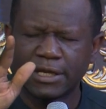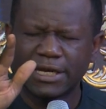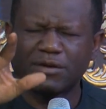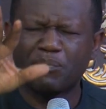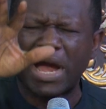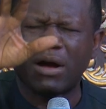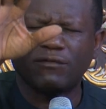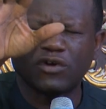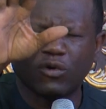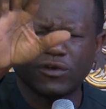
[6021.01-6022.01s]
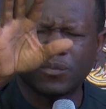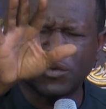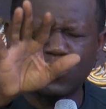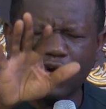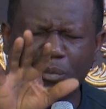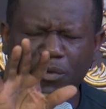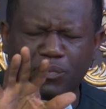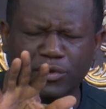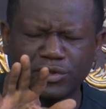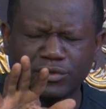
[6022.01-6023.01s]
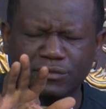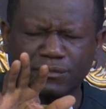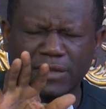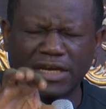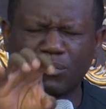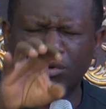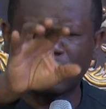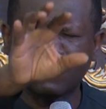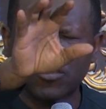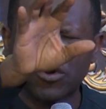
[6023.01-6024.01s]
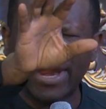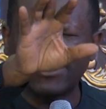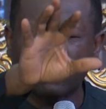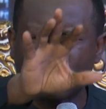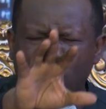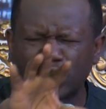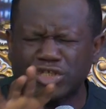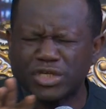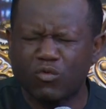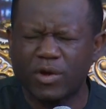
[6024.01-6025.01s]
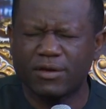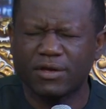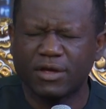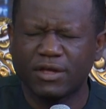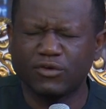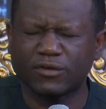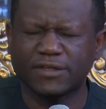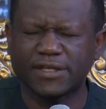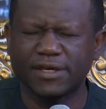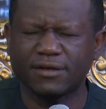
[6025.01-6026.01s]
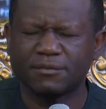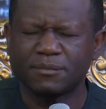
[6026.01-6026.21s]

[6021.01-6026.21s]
that the power of the Holy Spirit will come upon you, that the blood of Christ will wash away your sin,